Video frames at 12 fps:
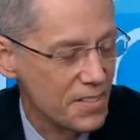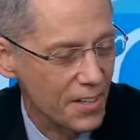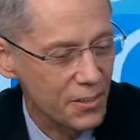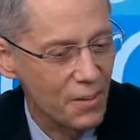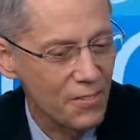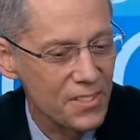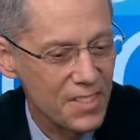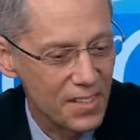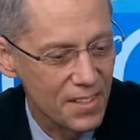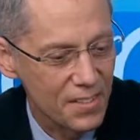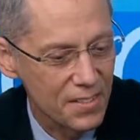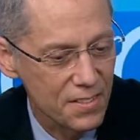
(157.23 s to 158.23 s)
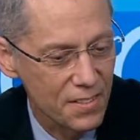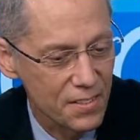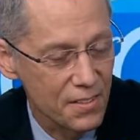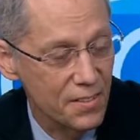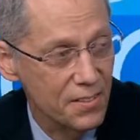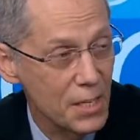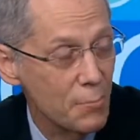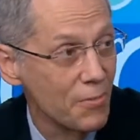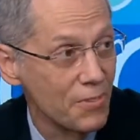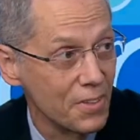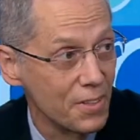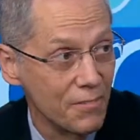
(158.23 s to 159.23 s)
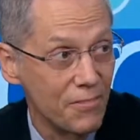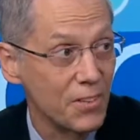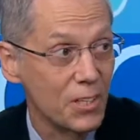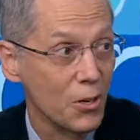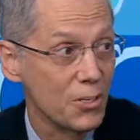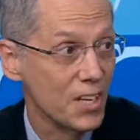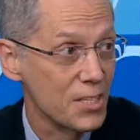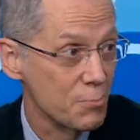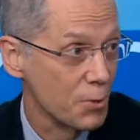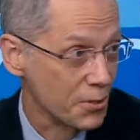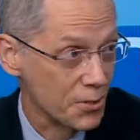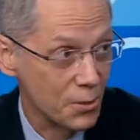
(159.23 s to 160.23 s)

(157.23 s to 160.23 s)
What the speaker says: as Dr. Evans said, this is the tip of a very large iceberg.